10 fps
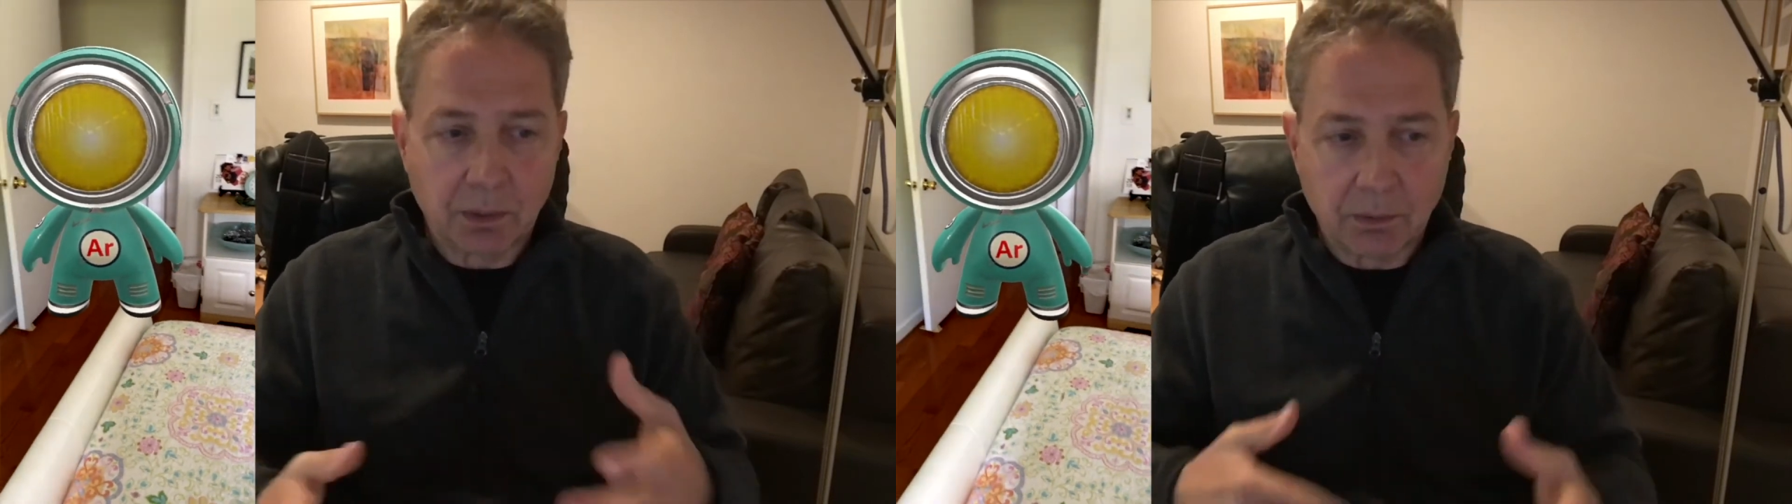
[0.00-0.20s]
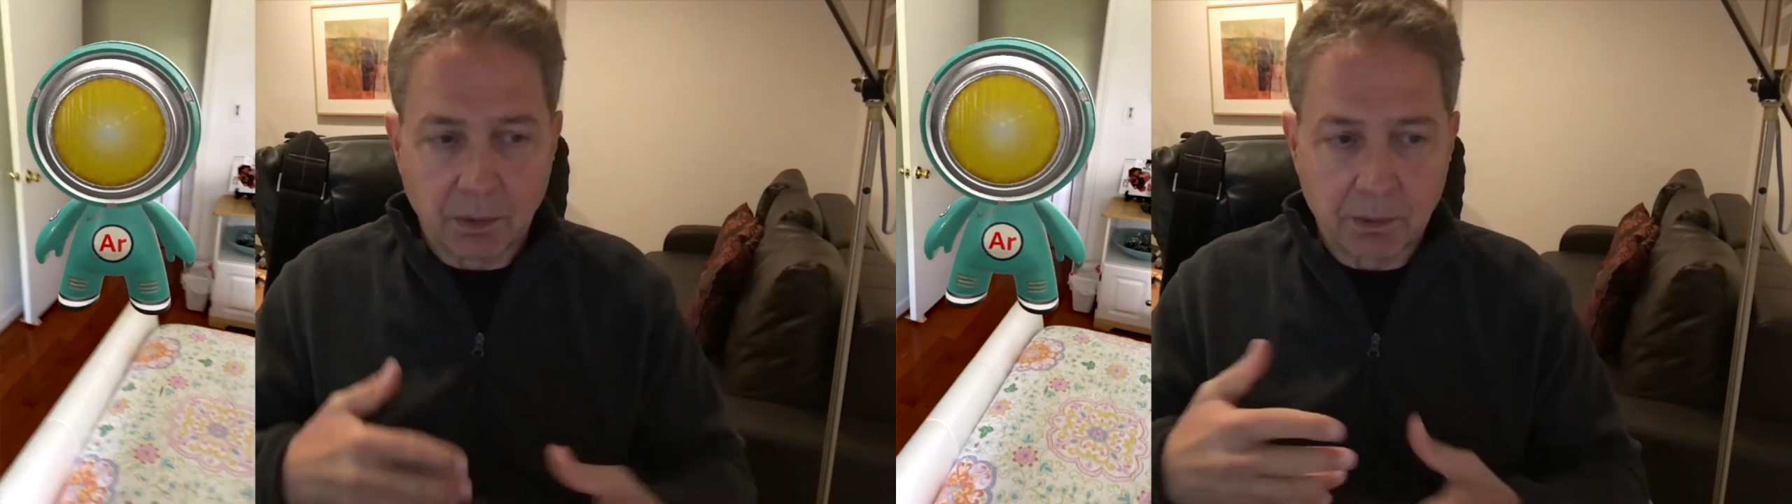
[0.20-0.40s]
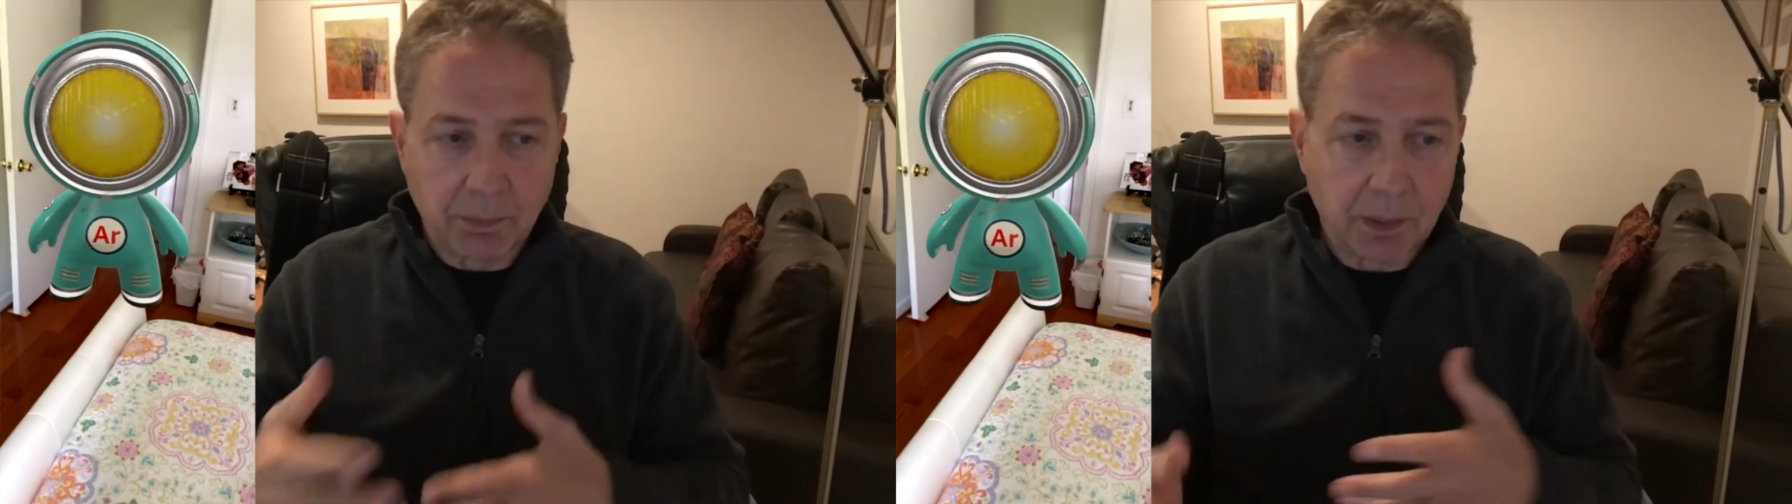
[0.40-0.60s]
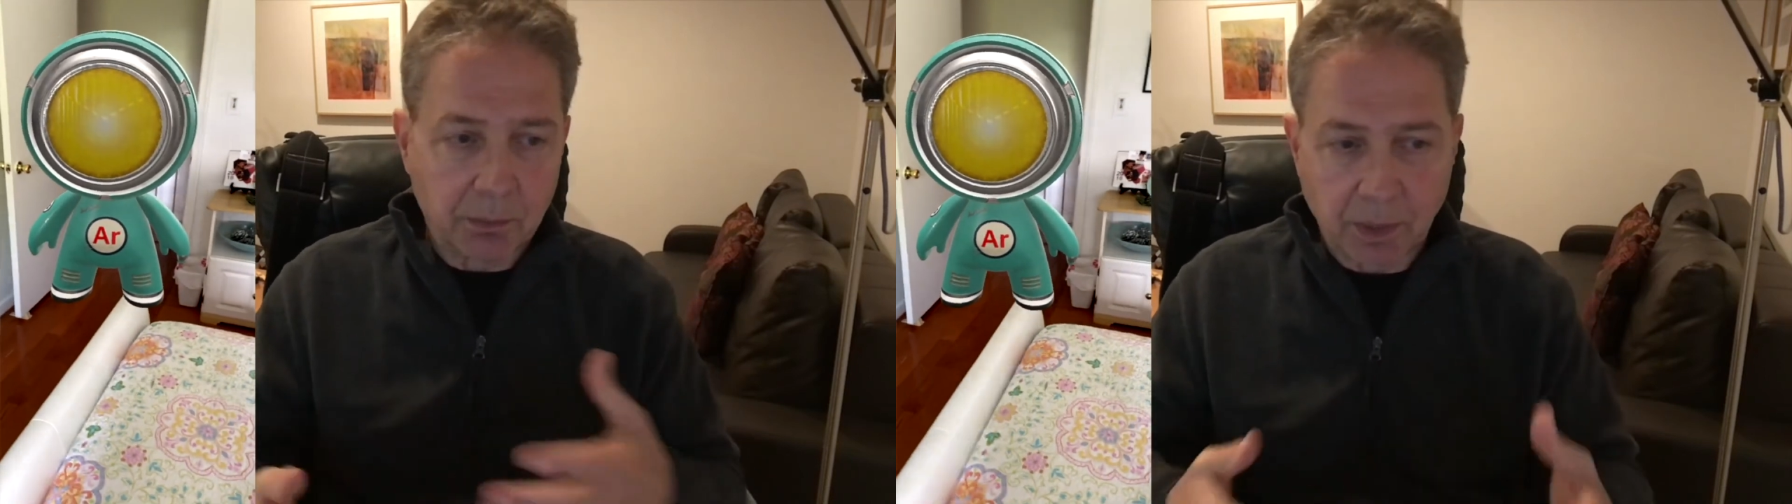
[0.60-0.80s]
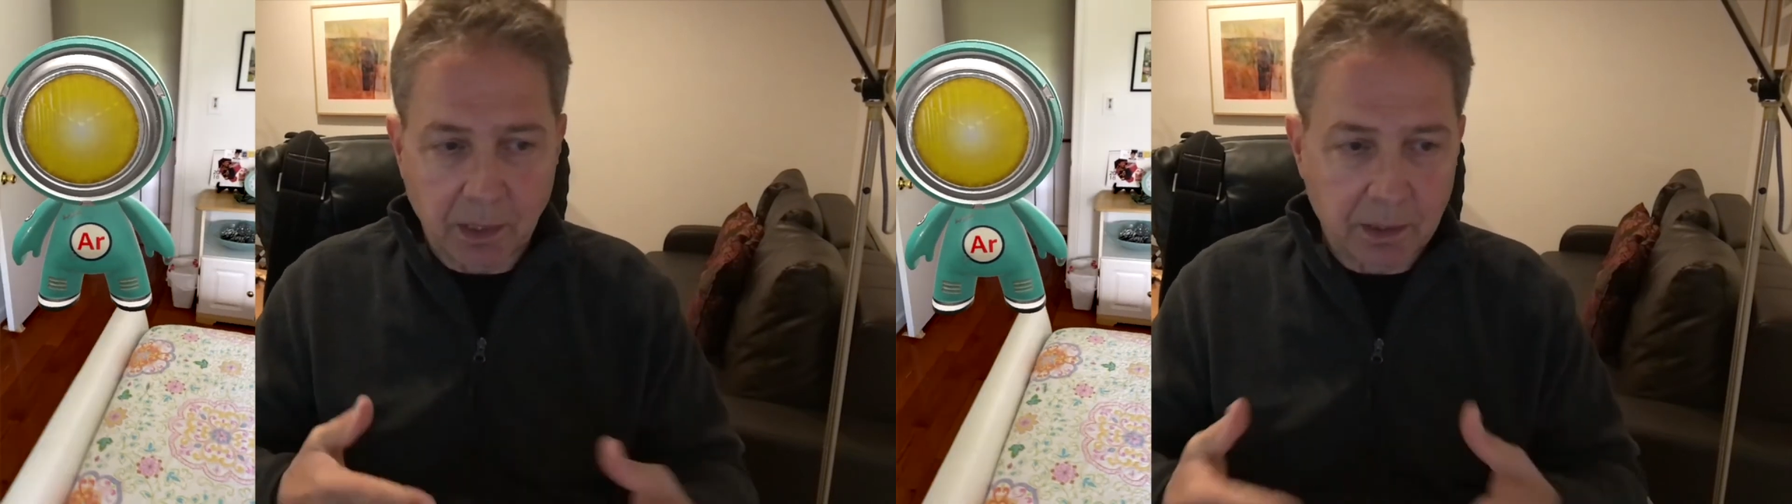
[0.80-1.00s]
augmented
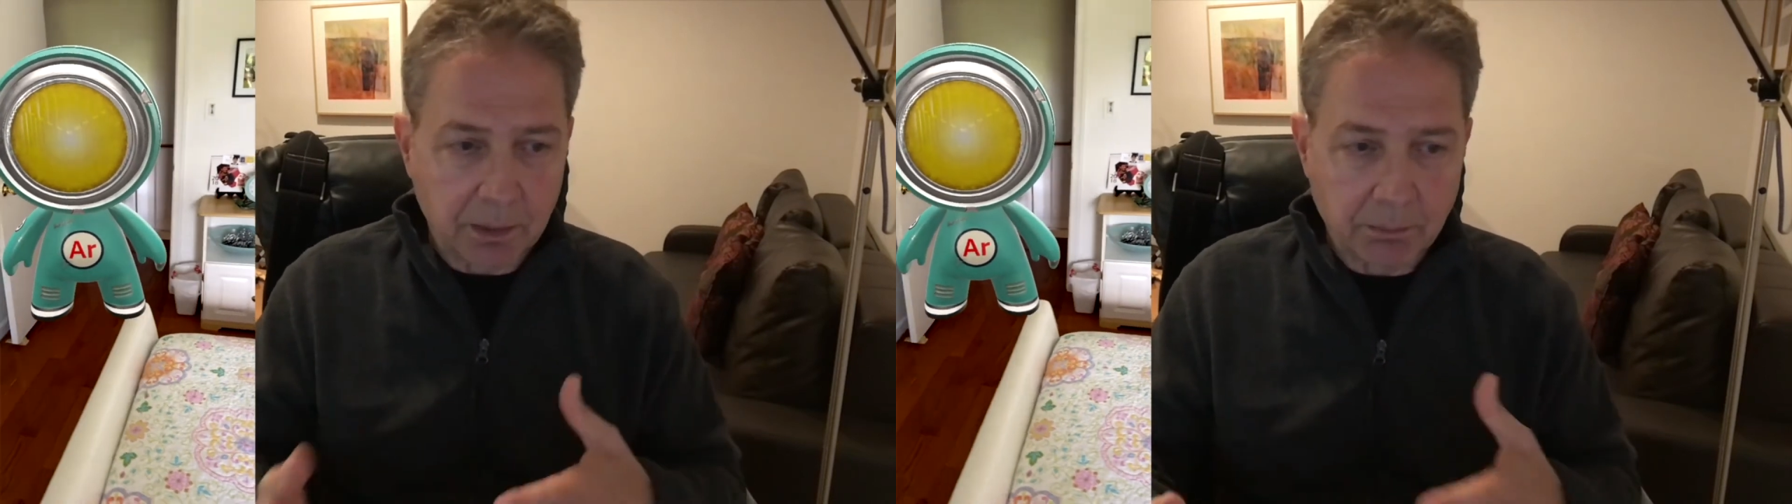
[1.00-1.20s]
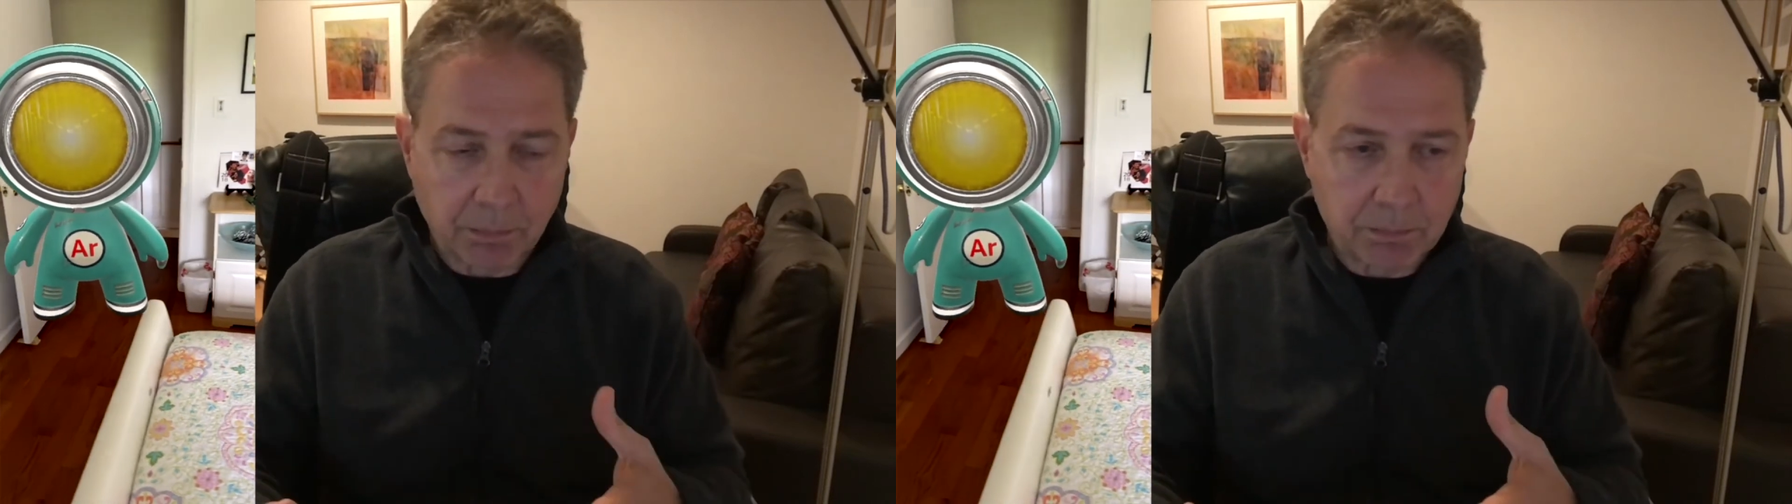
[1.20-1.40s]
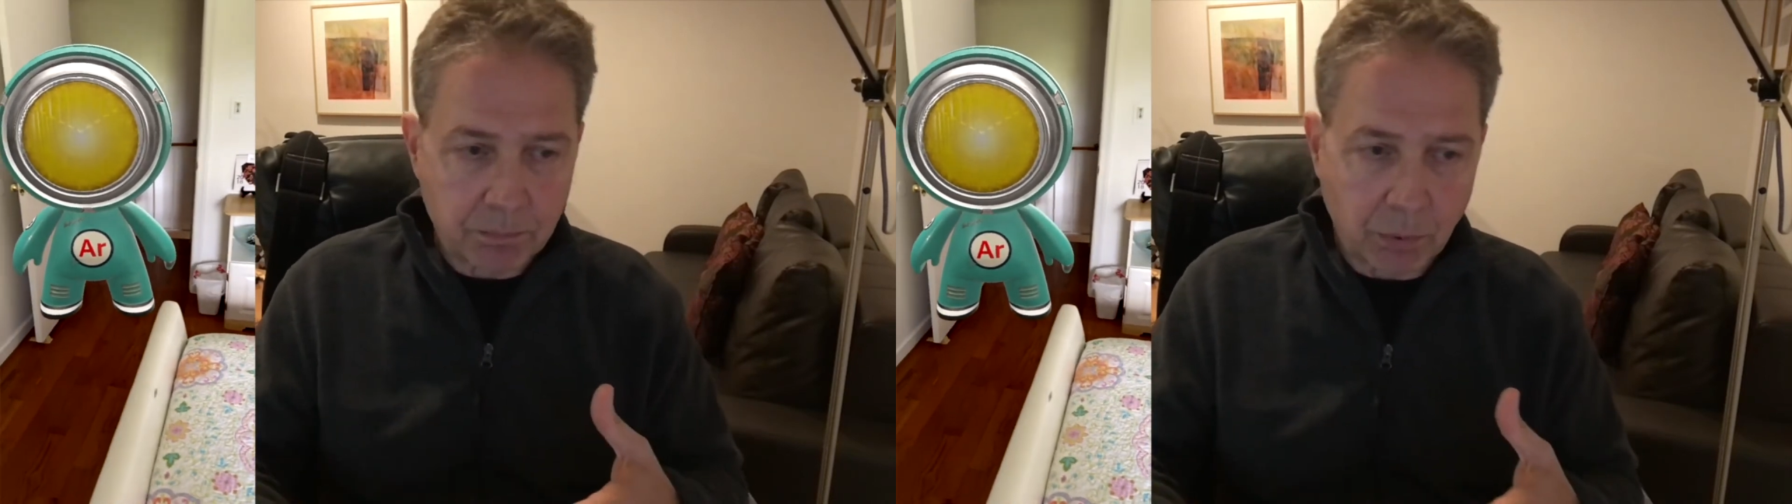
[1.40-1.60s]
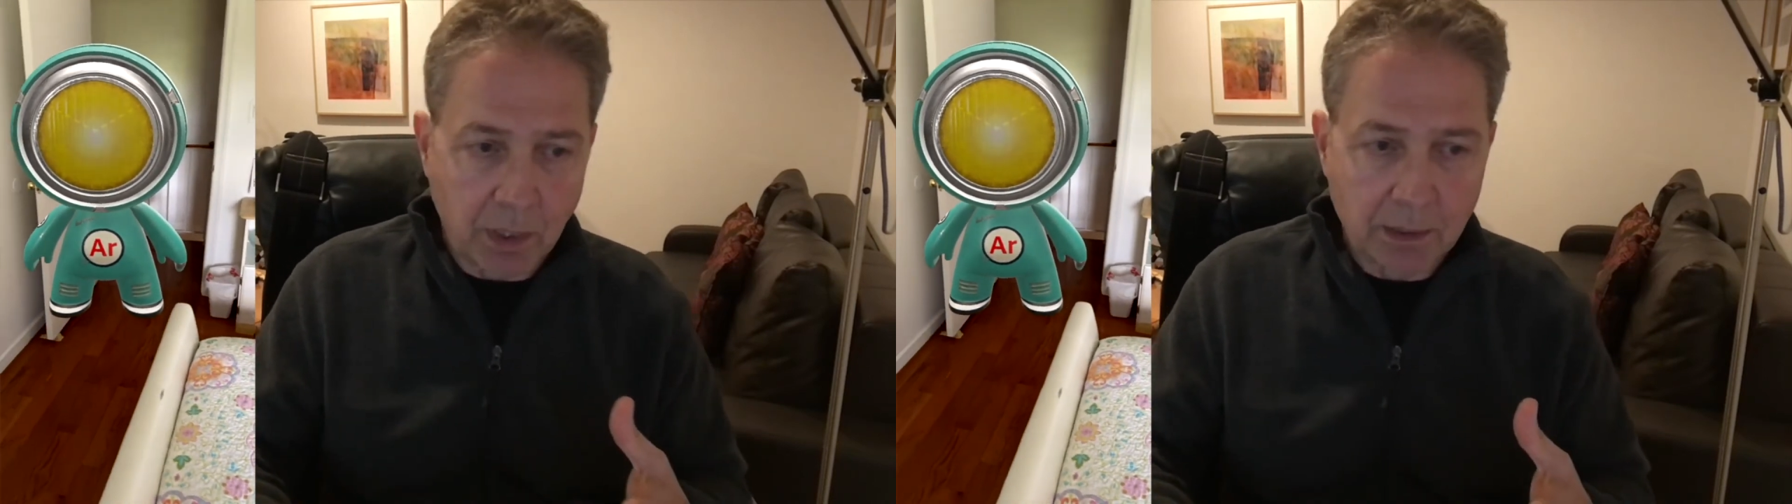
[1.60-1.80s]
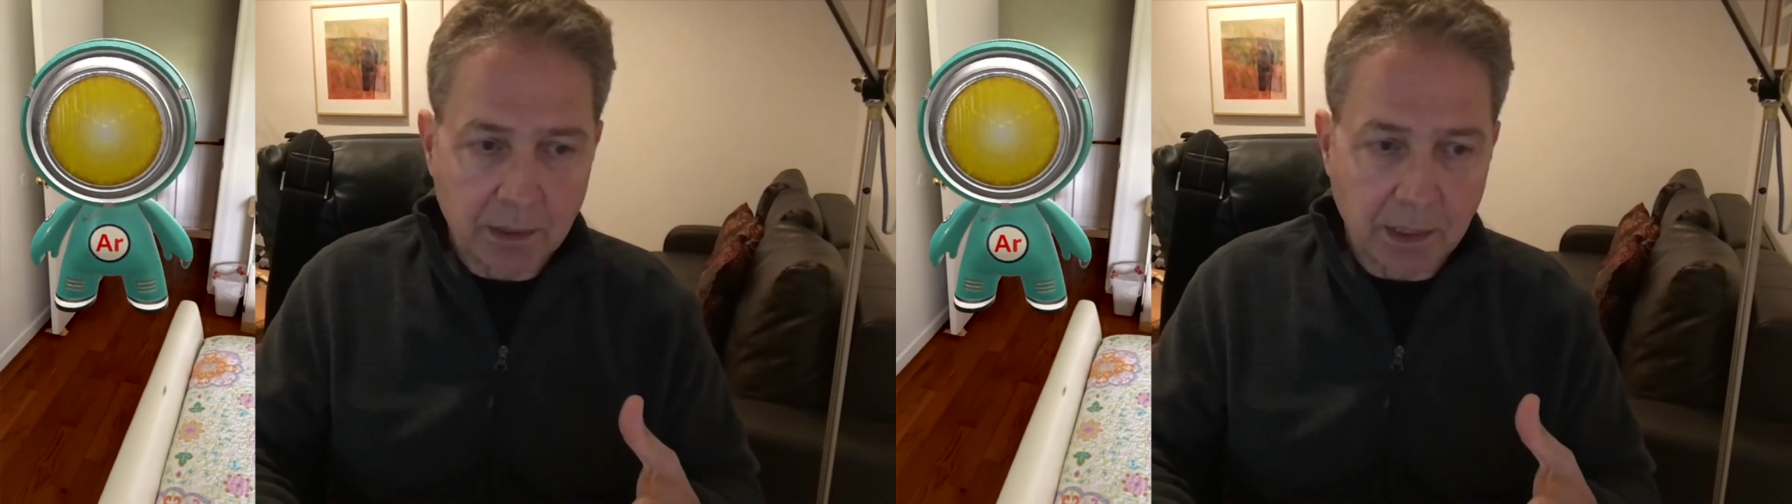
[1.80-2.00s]
reality
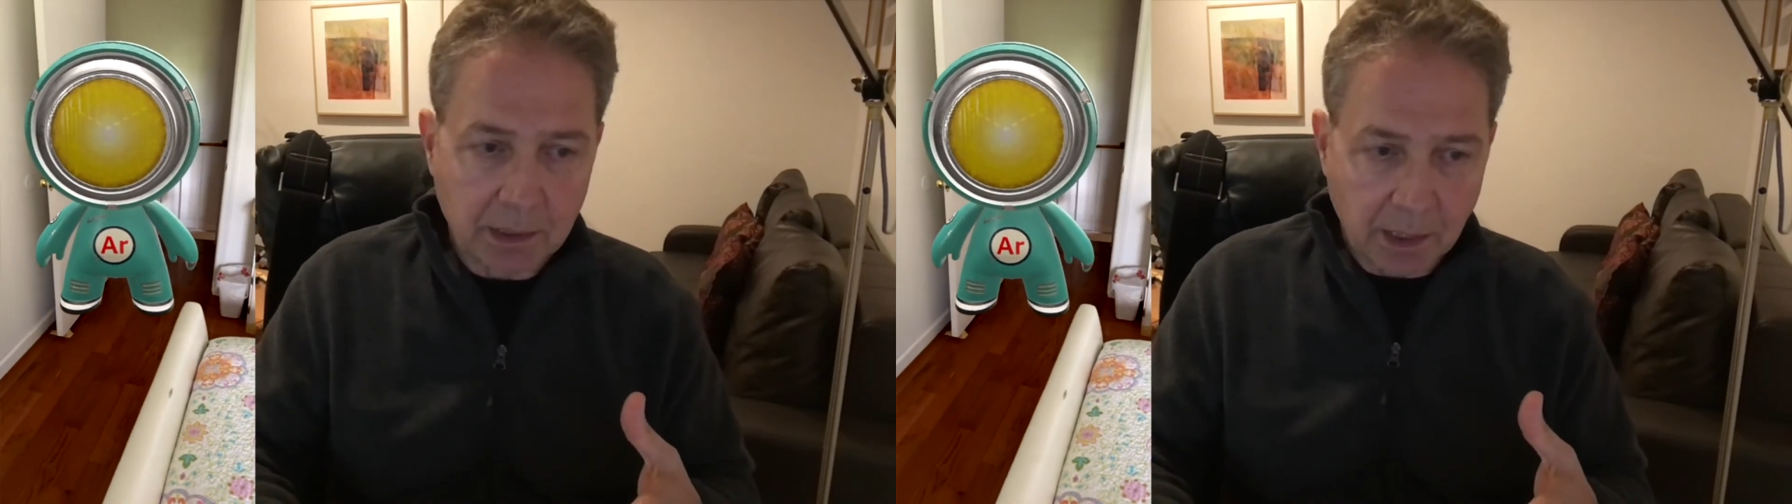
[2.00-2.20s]
project,